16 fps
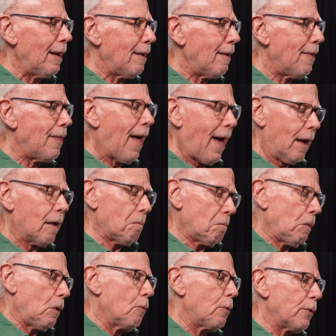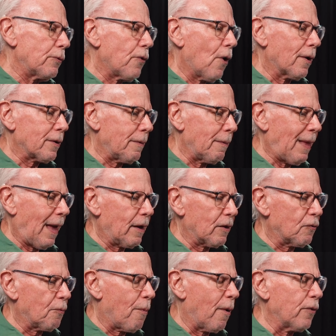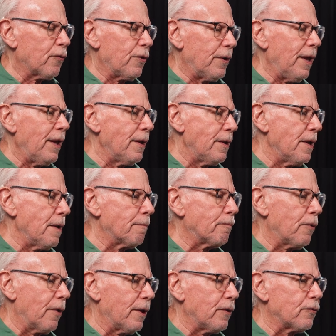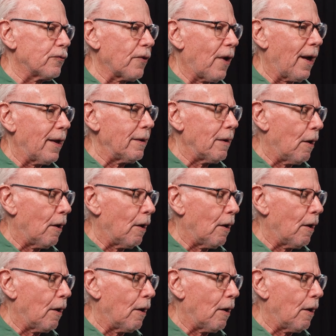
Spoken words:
that, we talked of that expression, hidden in plain sight.